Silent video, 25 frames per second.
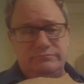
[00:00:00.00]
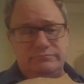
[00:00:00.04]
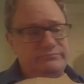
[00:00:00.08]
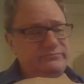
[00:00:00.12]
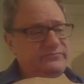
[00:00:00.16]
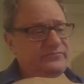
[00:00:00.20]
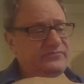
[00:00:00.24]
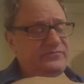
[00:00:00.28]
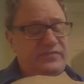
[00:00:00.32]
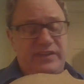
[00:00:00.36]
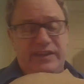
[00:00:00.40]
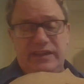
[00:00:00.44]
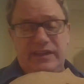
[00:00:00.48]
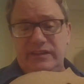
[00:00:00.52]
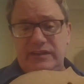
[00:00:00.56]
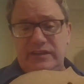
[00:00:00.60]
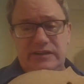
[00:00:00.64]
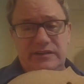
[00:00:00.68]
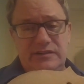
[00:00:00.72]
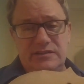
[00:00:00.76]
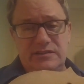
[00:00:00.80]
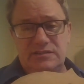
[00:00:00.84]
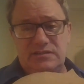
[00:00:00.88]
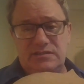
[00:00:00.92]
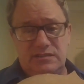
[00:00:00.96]

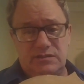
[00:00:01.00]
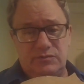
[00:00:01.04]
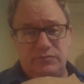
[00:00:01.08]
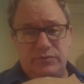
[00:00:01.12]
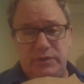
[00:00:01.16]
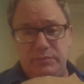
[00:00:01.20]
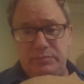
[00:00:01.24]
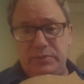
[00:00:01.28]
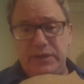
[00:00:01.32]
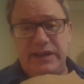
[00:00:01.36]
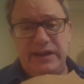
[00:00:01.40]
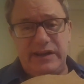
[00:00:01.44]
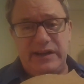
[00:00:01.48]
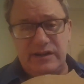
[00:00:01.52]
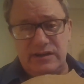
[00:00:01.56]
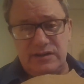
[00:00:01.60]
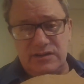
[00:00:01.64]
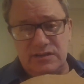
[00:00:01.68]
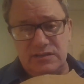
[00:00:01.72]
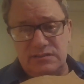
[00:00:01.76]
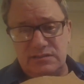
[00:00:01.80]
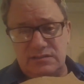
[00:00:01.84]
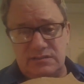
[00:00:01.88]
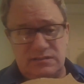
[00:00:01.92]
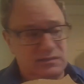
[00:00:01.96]
failures and
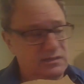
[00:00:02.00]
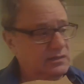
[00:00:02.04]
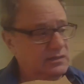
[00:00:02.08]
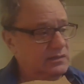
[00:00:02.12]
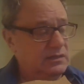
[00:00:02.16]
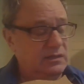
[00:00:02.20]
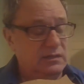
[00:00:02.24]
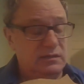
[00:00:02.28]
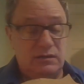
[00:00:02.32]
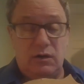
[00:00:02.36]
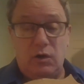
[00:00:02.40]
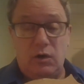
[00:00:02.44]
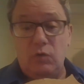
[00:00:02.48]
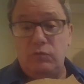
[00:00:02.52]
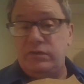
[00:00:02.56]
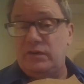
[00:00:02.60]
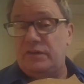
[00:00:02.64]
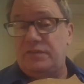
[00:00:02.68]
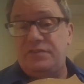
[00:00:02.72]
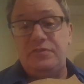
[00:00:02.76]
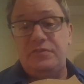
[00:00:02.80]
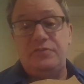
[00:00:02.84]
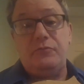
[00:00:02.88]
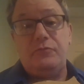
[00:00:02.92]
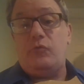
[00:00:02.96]
repairs in over
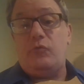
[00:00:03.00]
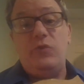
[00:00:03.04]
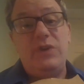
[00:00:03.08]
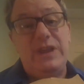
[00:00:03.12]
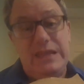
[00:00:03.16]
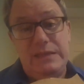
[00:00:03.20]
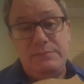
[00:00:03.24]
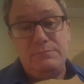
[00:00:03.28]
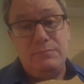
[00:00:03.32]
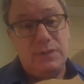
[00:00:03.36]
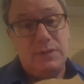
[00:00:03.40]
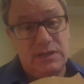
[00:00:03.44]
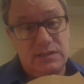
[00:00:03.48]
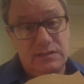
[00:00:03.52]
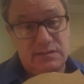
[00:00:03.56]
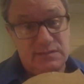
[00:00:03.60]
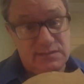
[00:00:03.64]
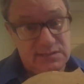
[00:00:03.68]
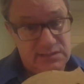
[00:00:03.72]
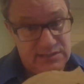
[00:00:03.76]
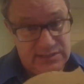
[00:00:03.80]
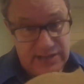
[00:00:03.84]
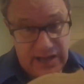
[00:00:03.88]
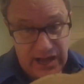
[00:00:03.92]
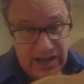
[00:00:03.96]
3
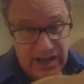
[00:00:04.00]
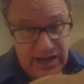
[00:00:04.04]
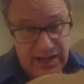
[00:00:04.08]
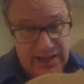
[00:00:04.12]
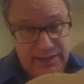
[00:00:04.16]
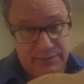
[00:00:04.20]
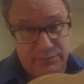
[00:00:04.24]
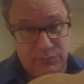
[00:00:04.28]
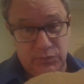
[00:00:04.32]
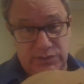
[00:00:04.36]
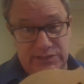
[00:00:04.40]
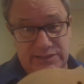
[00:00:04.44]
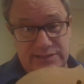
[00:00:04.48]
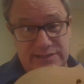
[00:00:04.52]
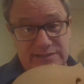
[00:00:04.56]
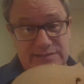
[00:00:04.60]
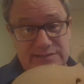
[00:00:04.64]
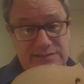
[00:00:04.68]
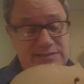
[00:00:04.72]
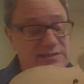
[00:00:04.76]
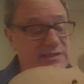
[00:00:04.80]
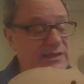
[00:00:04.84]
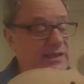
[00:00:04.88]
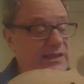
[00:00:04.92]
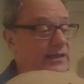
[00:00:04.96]
months' time with
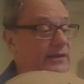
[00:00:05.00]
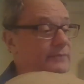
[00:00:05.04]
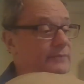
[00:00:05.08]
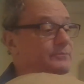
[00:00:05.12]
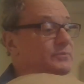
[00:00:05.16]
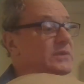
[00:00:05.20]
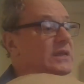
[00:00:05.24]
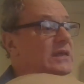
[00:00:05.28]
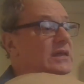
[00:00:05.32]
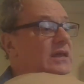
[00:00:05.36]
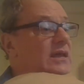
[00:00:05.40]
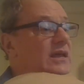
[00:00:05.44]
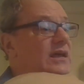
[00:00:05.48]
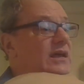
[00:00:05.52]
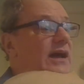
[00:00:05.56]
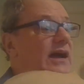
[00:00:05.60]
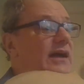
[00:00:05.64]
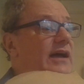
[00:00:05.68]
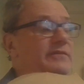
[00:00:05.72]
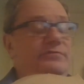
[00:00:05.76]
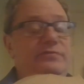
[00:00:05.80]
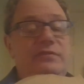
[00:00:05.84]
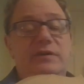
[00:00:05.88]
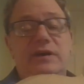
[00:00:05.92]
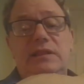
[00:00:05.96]
this thing,
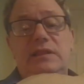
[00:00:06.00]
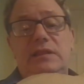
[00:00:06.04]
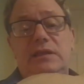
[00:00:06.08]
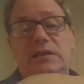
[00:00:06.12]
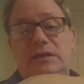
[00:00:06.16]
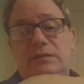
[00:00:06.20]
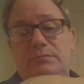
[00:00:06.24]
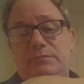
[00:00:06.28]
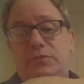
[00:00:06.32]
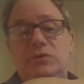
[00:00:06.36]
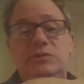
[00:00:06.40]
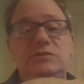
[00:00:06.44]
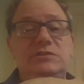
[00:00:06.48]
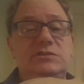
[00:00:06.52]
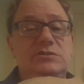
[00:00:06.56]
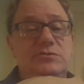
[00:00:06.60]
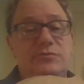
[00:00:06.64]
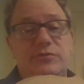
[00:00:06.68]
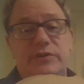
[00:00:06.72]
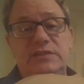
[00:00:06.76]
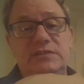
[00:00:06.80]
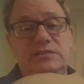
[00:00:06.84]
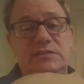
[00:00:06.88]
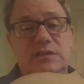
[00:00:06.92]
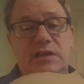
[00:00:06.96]
I finally put
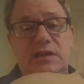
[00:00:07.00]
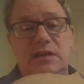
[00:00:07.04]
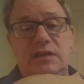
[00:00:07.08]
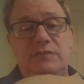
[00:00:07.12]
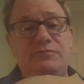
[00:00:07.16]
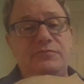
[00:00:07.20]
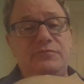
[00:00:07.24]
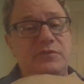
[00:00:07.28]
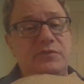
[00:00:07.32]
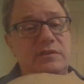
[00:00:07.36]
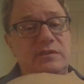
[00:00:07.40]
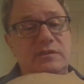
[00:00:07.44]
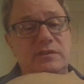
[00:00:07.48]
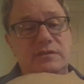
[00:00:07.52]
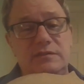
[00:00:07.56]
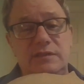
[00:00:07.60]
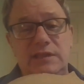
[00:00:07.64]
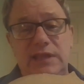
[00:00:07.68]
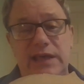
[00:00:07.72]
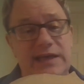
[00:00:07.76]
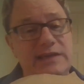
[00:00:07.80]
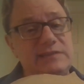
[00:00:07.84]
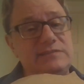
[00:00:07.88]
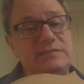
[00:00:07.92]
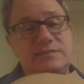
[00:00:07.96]
strings on it for the
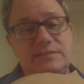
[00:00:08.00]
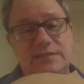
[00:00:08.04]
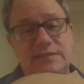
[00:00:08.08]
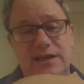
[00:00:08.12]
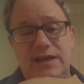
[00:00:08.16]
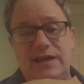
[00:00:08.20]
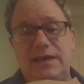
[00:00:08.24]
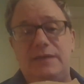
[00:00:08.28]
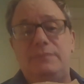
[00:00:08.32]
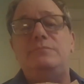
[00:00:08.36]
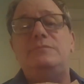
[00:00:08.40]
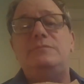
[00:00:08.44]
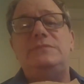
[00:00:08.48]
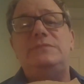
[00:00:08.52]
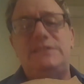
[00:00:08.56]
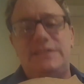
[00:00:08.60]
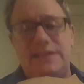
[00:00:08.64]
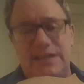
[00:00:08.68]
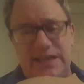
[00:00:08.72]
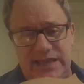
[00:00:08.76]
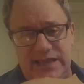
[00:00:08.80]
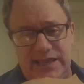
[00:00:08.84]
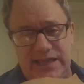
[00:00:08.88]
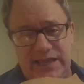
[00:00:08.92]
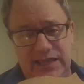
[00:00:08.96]
last time
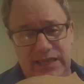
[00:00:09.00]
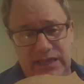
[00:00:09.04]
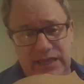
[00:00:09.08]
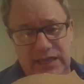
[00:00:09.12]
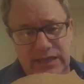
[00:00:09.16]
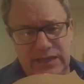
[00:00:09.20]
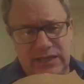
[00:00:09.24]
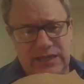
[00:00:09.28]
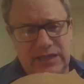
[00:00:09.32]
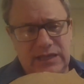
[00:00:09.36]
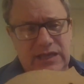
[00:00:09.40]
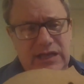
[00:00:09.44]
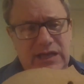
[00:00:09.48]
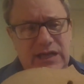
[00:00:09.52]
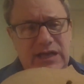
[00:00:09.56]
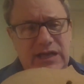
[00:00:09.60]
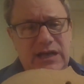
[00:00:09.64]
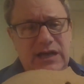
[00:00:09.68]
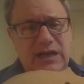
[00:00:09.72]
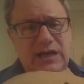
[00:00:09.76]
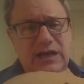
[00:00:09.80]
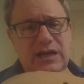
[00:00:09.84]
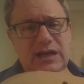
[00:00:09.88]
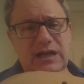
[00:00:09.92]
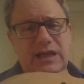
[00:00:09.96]
today.
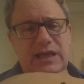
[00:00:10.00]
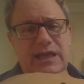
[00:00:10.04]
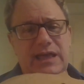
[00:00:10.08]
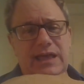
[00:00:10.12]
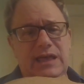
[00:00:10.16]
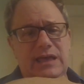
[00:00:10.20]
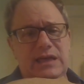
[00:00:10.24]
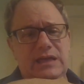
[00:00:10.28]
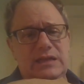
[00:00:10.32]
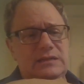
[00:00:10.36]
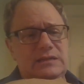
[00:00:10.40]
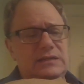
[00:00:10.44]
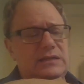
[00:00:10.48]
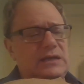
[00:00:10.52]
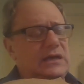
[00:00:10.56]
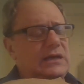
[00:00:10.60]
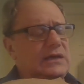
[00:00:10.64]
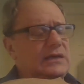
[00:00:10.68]
And